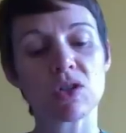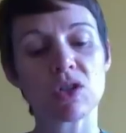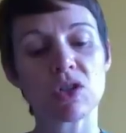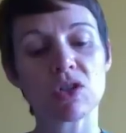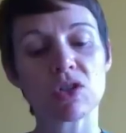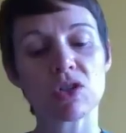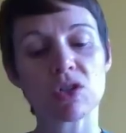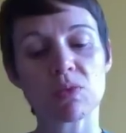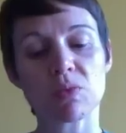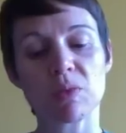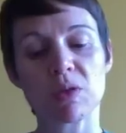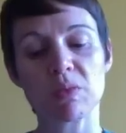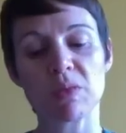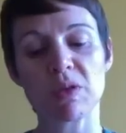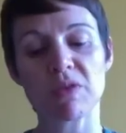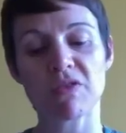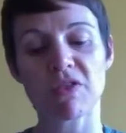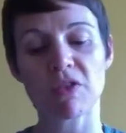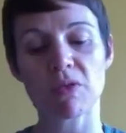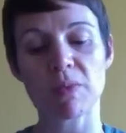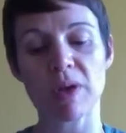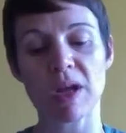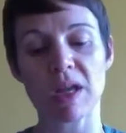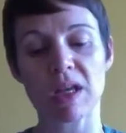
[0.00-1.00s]
Tushman
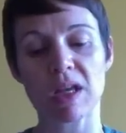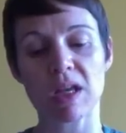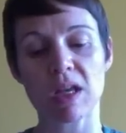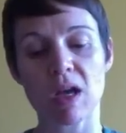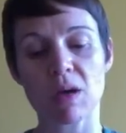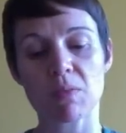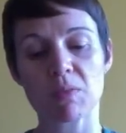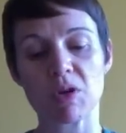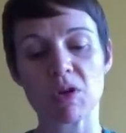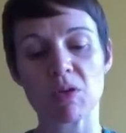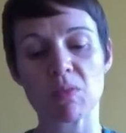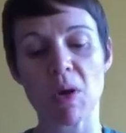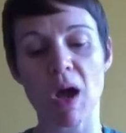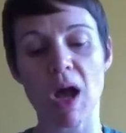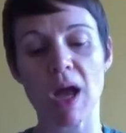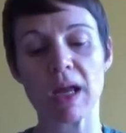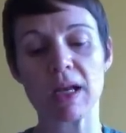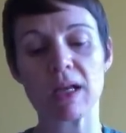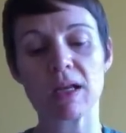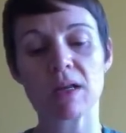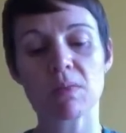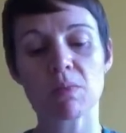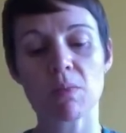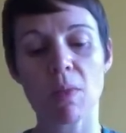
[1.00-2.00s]
before making up your
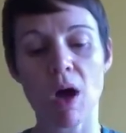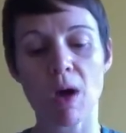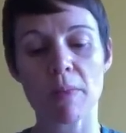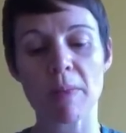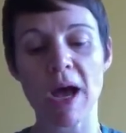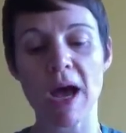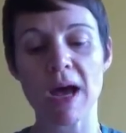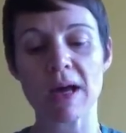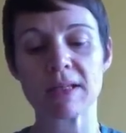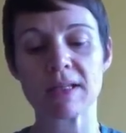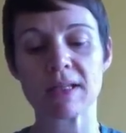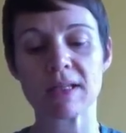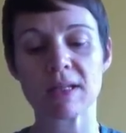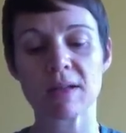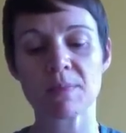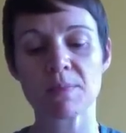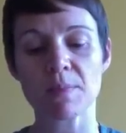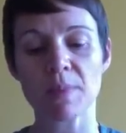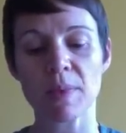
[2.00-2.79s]
mind?" Mom asked.